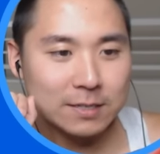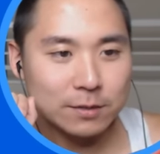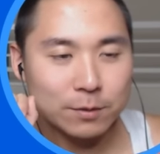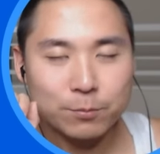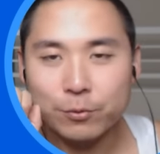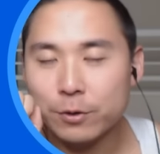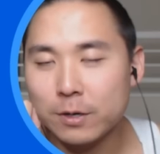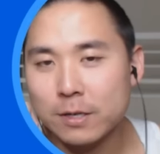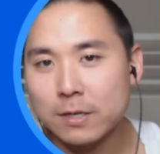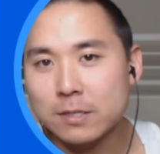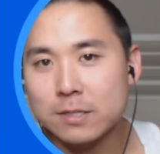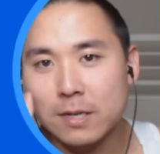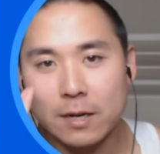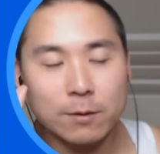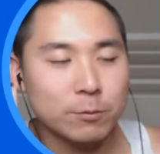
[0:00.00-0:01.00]
the
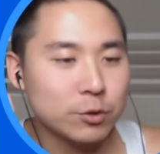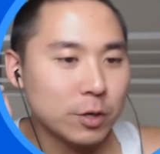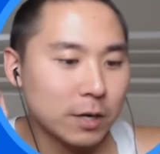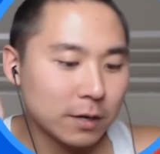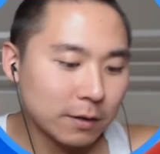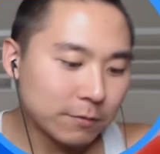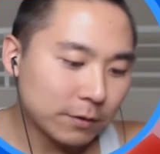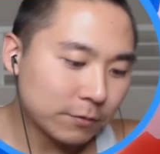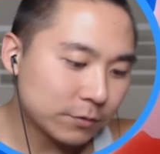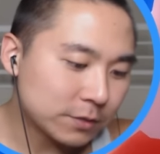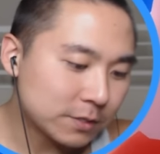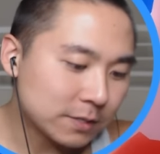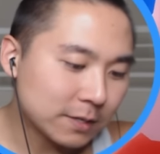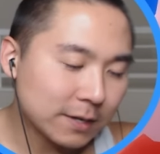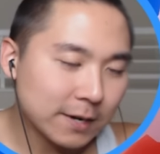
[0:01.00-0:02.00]
prettiest animatronic I've ever
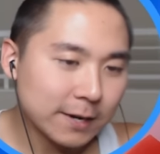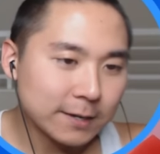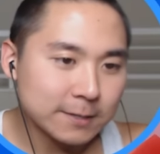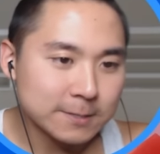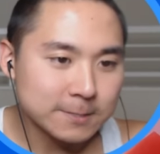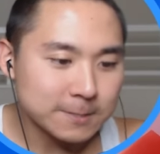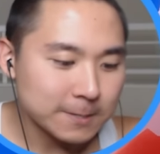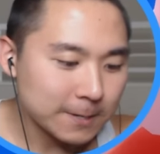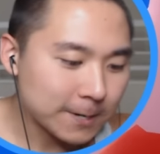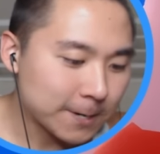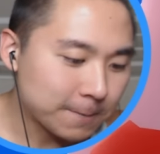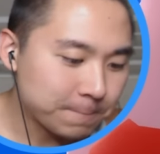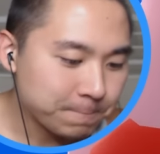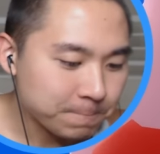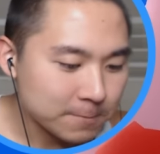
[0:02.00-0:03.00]
seen, guys.
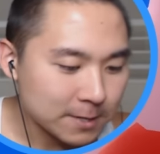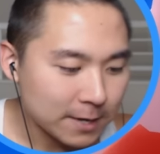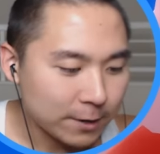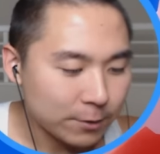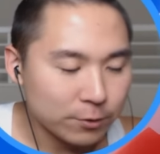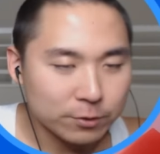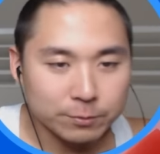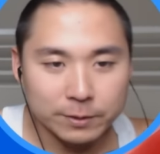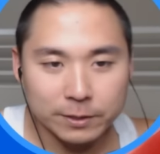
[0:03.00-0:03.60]
Um, I don't know